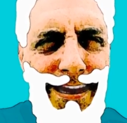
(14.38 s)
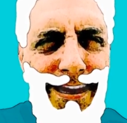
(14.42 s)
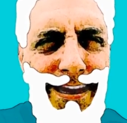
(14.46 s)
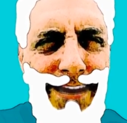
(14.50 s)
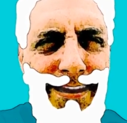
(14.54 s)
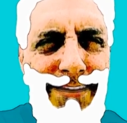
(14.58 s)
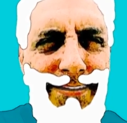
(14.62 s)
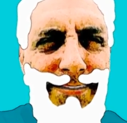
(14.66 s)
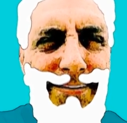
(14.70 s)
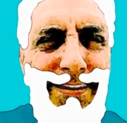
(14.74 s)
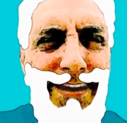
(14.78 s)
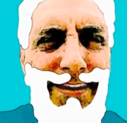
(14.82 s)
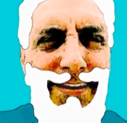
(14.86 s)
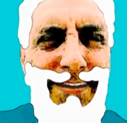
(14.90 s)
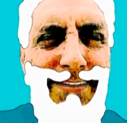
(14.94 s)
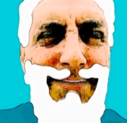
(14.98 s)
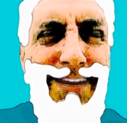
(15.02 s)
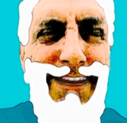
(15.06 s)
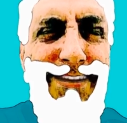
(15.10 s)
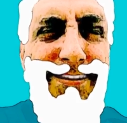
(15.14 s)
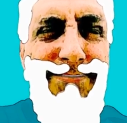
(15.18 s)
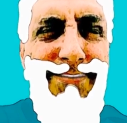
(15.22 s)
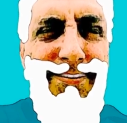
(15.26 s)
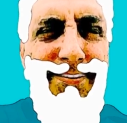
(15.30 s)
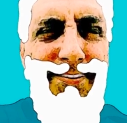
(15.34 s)
It gave
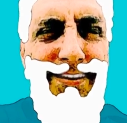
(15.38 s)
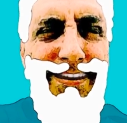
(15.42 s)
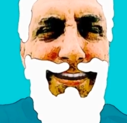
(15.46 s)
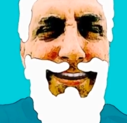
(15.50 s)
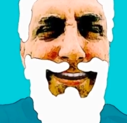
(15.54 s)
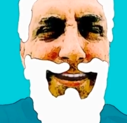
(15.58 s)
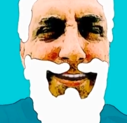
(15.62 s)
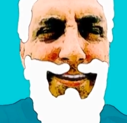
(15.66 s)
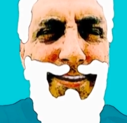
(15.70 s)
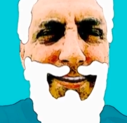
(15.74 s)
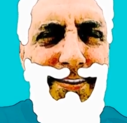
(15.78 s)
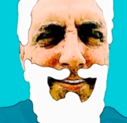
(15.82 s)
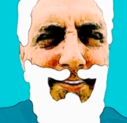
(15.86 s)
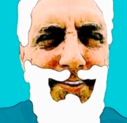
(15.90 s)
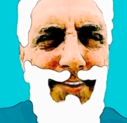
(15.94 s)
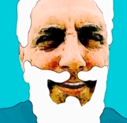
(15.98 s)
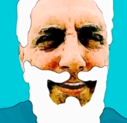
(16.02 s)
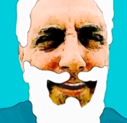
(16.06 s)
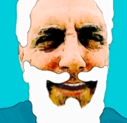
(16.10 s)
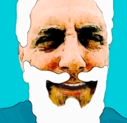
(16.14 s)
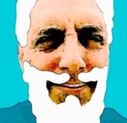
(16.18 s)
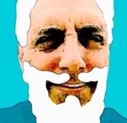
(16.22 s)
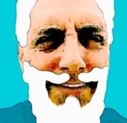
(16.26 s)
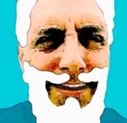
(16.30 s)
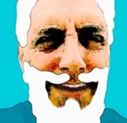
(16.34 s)
them a sense
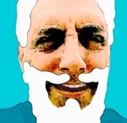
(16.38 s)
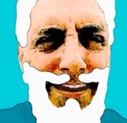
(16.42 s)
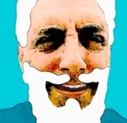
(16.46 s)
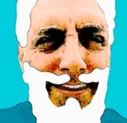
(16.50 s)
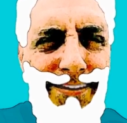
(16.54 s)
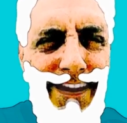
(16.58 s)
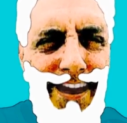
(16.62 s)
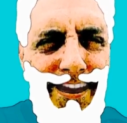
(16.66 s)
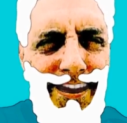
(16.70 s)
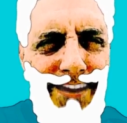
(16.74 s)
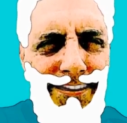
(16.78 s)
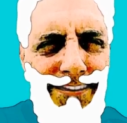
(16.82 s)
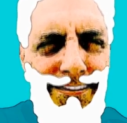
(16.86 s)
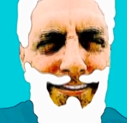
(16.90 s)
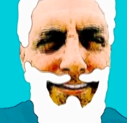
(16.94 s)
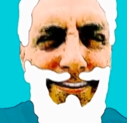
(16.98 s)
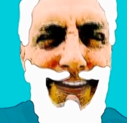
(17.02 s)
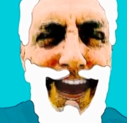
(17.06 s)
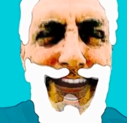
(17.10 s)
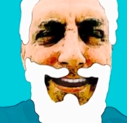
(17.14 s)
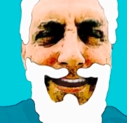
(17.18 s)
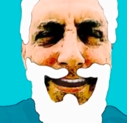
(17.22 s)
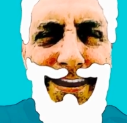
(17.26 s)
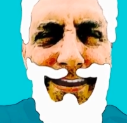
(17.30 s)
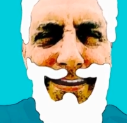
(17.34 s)
that they were
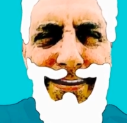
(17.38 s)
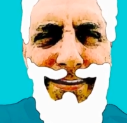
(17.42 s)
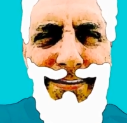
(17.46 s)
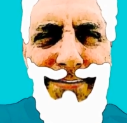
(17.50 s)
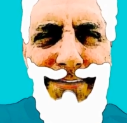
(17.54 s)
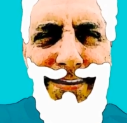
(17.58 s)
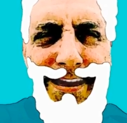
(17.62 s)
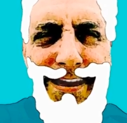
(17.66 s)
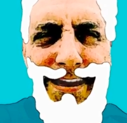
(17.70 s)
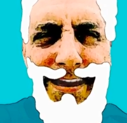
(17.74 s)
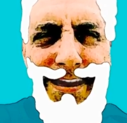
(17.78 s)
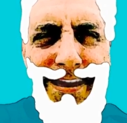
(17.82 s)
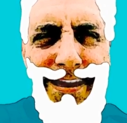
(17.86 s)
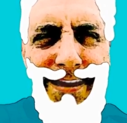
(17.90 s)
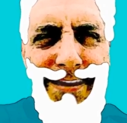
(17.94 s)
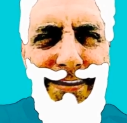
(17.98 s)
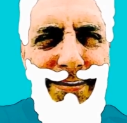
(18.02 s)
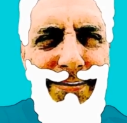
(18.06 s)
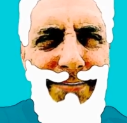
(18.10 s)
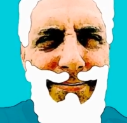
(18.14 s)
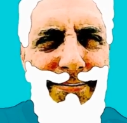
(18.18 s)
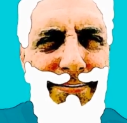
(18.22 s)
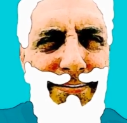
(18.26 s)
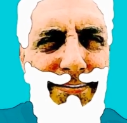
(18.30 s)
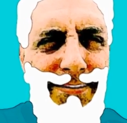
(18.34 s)

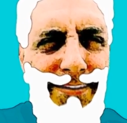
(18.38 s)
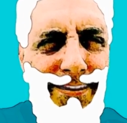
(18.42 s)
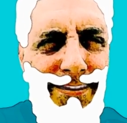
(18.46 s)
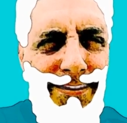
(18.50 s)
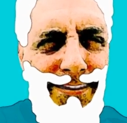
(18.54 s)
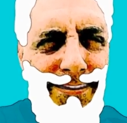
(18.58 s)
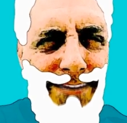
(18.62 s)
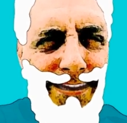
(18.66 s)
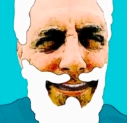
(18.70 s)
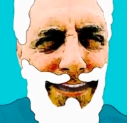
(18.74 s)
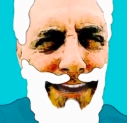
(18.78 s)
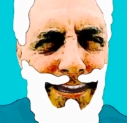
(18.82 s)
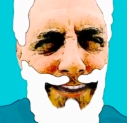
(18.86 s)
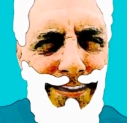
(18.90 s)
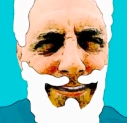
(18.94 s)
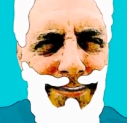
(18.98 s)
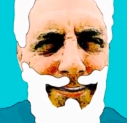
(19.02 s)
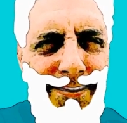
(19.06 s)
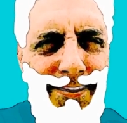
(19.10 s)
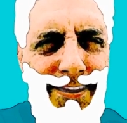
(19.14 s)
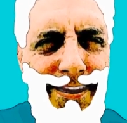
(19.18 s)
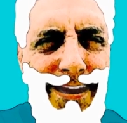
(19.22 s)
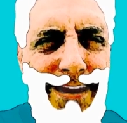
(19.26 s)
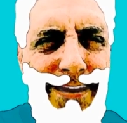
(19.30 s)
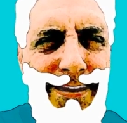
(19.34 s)
fighting those
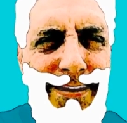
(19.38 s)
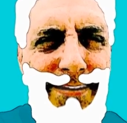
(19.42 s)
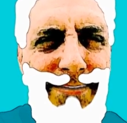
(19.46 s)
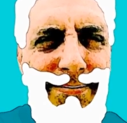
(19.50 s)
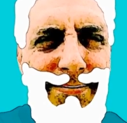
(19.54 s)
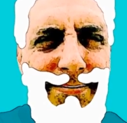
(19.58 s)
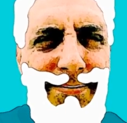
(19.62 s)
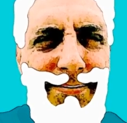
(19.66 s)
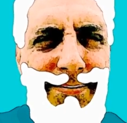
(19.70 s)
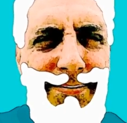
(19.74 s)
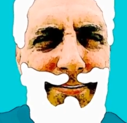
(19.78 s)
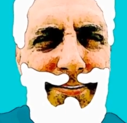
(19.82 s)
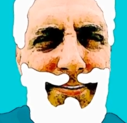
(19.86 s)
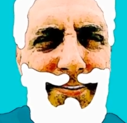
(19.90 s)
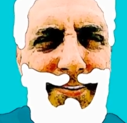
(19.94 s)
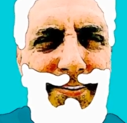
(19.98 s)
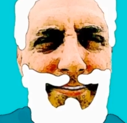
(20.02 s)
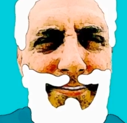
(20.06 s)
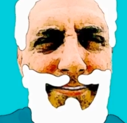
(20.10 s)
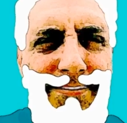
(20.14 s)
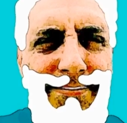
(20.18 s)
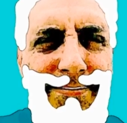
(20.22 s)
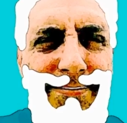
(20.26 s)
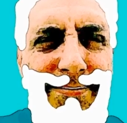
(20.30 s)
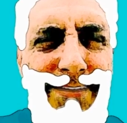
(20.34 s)
unseen
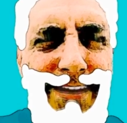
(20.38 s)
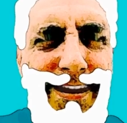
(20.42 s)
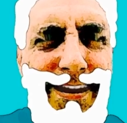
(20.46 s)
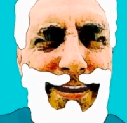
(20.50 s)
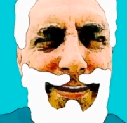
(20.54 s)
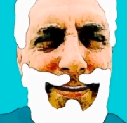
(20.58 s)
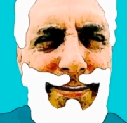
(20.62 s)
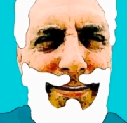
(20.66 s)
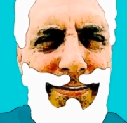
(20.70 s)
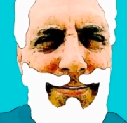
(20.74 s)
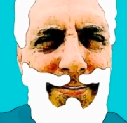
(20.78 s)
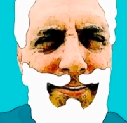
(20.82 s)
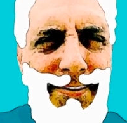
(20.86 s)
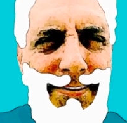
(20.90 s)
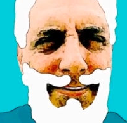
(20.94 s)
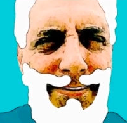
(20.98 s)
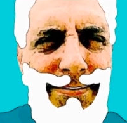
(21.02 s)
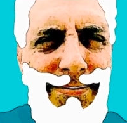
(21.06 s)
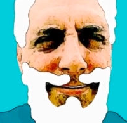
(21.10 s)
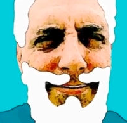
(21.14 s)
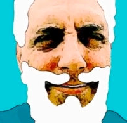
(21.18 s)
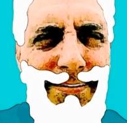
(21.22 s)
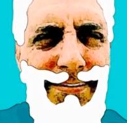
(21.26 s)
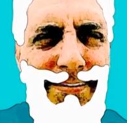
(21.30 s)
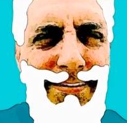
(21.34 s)
spirits
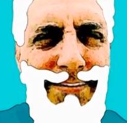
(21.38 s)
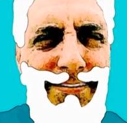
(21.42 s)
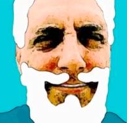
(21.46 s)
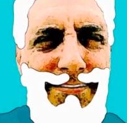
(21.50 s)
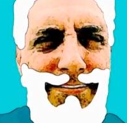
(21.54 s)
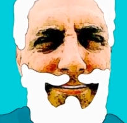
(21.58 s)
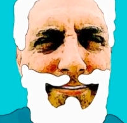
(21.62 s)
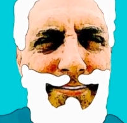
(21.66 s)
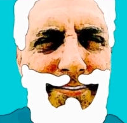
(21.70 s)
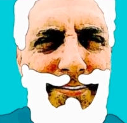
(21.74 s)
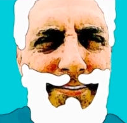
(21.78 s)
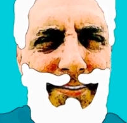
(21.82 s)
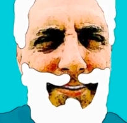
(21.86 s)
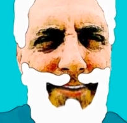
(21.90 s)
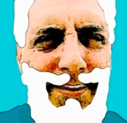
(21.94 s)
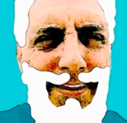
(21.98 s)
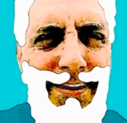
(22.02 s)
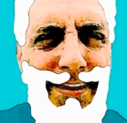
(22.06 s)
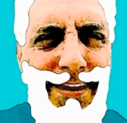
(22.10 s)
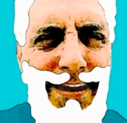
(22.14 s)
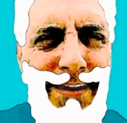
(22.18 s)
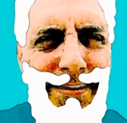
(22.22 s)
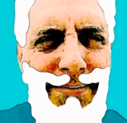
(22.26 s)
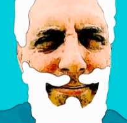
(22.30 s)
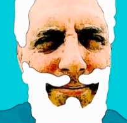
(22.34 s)
of
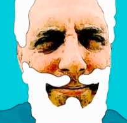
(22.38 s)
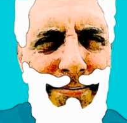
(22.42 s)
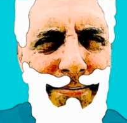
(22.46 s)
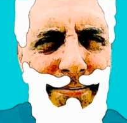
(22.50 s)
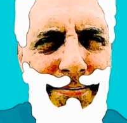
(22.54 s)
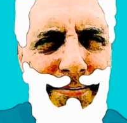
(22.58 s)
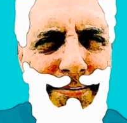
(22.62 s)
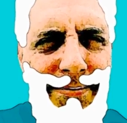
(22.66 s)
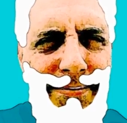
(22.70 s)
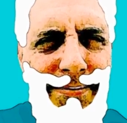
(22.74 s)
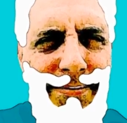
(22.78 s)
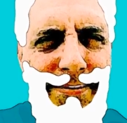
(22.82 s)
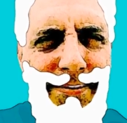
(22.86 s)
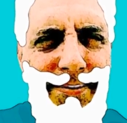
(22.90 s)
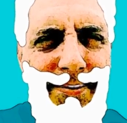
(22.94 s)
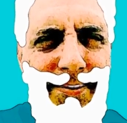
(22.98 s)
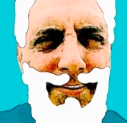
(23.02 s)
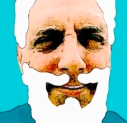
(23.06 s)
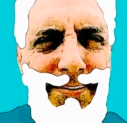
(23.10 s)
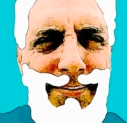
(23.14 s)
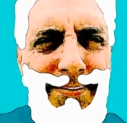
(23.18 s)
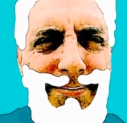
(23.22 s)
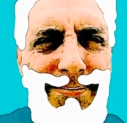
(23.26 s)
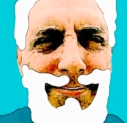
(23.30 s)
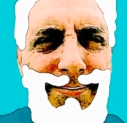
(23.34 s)

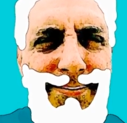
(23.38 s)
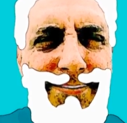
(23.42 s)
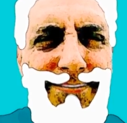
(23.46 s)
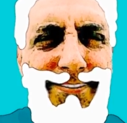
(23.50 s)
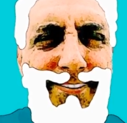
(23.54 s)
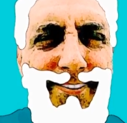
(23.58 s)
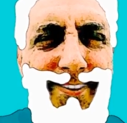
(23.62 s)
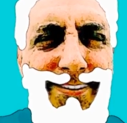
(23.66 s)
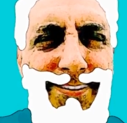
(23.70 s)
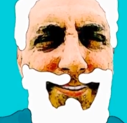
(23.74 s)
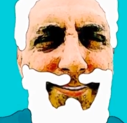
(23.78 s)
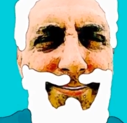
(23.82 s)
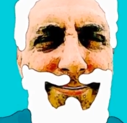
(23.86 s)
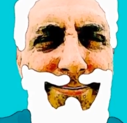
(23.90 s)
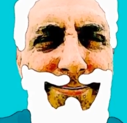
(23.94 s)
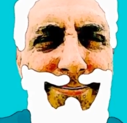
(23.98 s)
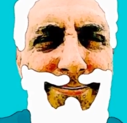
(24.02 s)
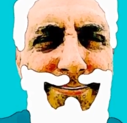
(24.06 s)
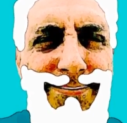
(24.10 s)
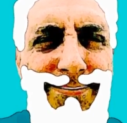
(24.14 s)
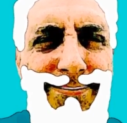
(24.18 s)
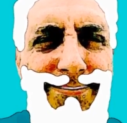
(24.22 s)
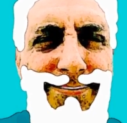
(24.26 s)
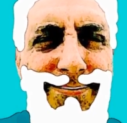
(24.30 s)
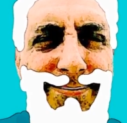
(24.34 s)
sickness,
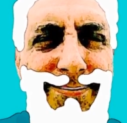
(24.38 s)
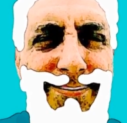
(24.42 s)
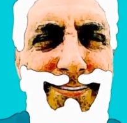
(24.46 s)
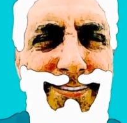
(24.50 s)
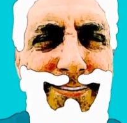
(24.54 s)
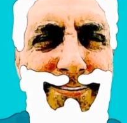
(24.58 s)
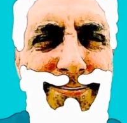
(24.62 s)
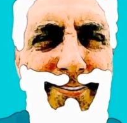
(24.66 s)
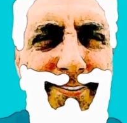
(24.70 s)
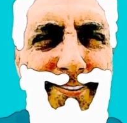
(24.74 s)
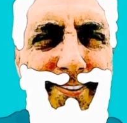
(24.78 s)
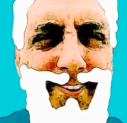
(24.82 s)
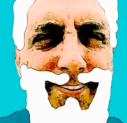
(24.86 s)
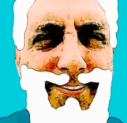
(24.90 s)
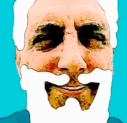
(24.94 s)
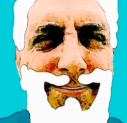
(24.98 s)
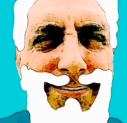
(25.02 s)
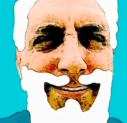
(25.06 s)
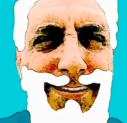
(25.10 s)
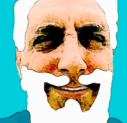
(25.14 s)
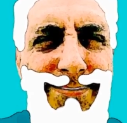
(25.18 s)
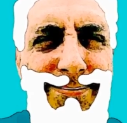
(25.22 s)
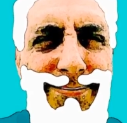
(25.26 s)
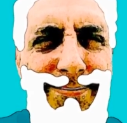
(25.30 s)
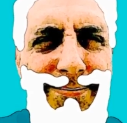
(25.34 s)
especially the
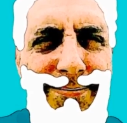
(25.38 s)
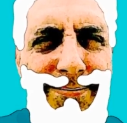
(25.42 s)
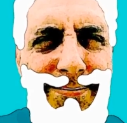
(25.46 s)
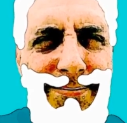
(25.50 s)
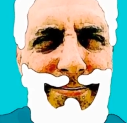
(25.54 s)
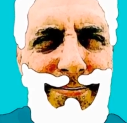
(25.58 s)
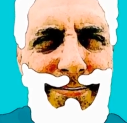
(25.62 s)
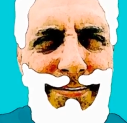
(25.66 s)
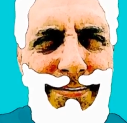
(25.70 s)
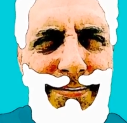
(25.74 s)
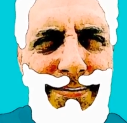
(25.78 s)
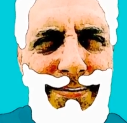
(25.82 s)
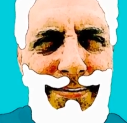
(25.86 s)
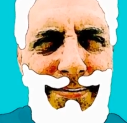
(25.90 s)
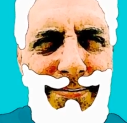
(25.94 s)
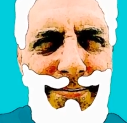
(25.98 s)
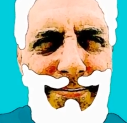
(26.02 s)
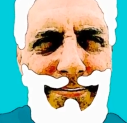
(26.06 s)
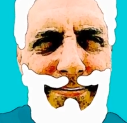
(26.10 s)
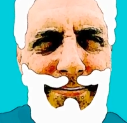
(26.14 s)
COVID-19.